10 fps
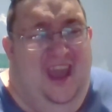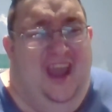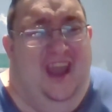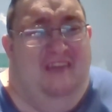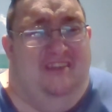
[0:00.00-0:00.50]

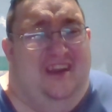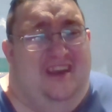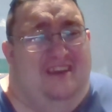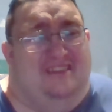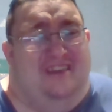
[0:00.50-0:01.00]
I'm
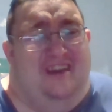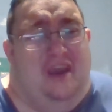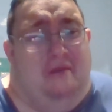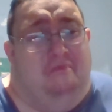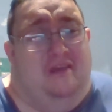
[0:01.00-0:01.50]
gonna
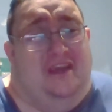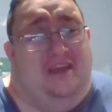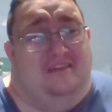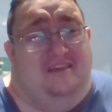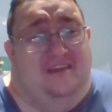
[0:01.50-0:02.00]
stop
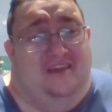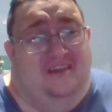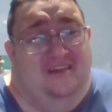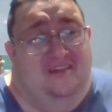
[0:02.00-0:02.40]
eating.